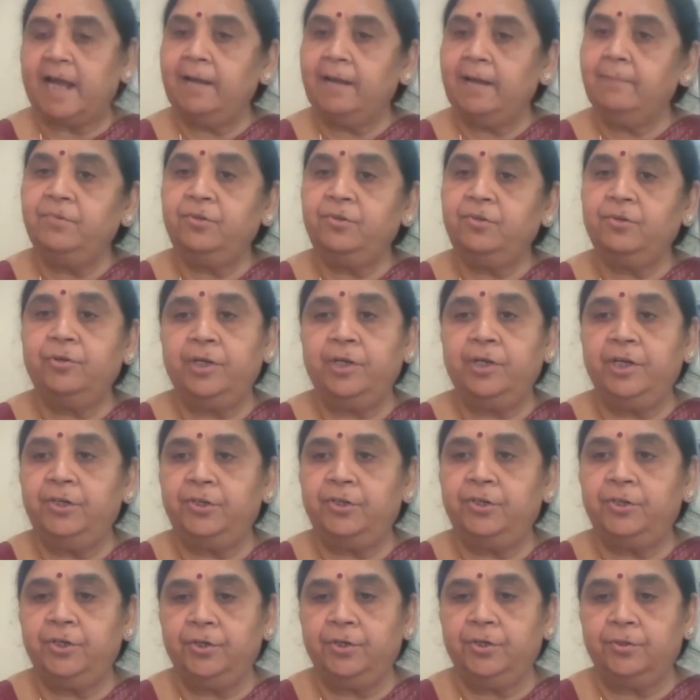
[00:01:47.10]
time to
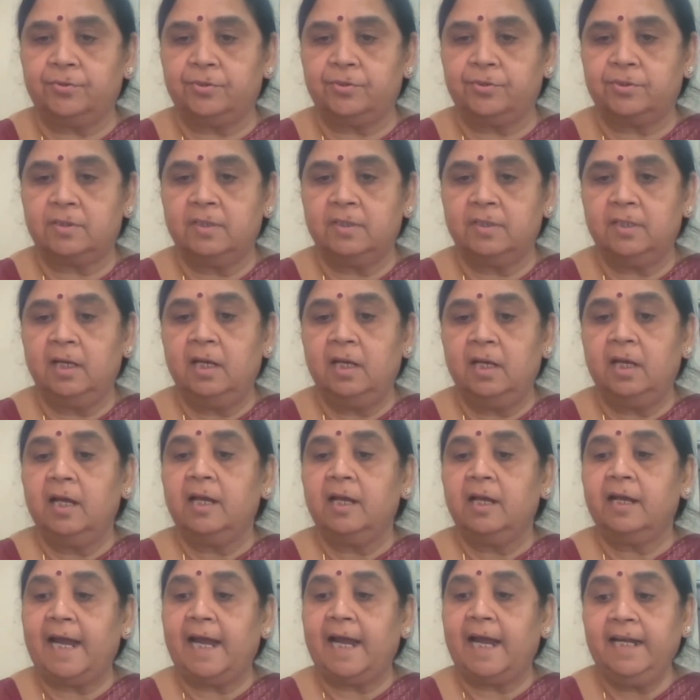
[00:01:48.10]
introduce.
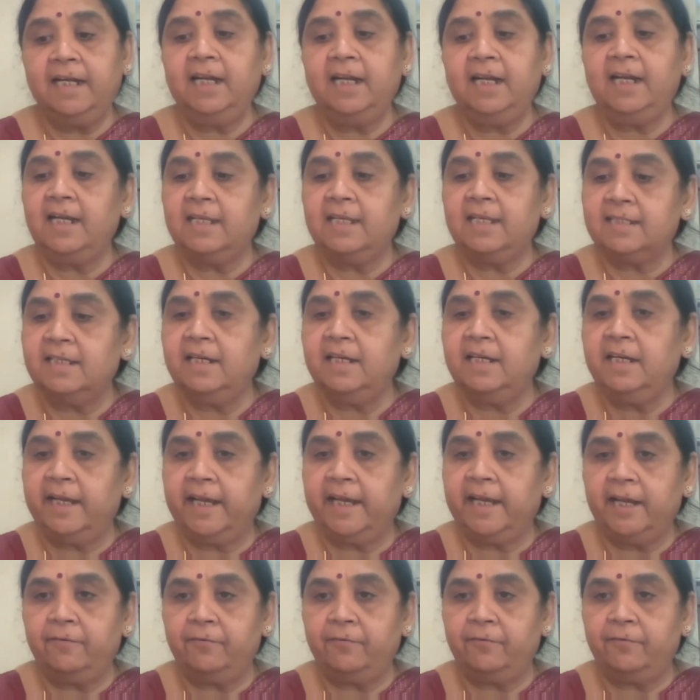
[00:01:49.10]
Kindly listen
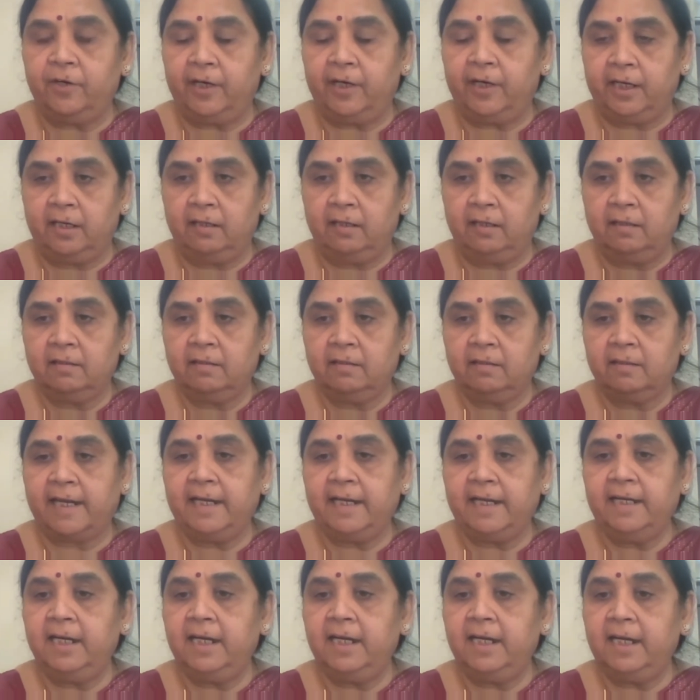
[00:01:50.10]
carefully.
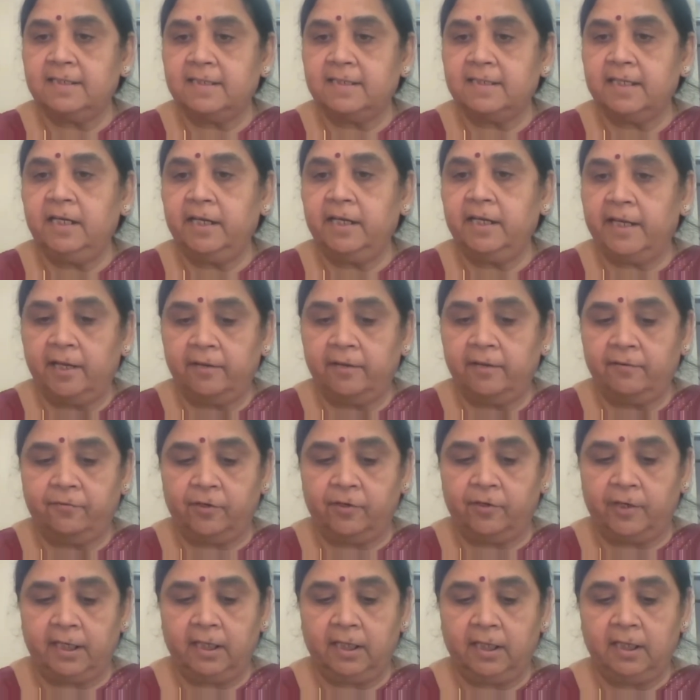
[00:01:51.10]
Kindly listen
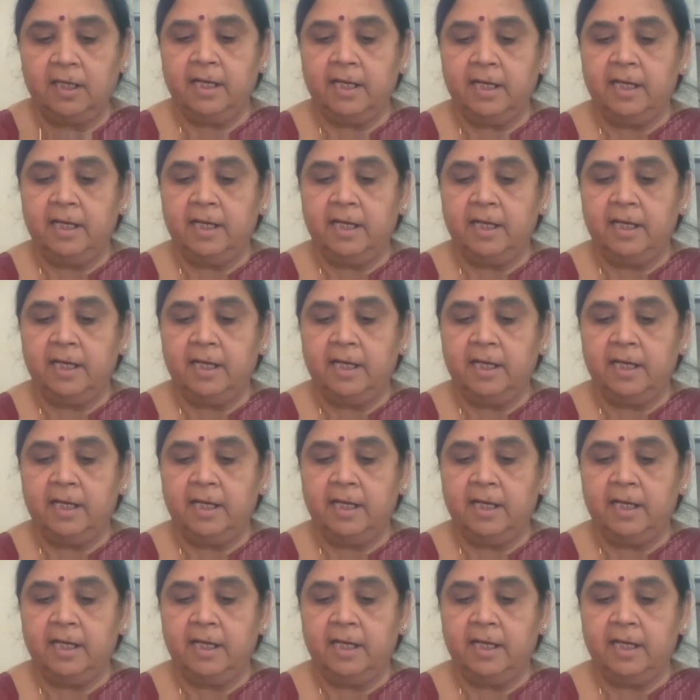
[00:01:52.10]
carefully.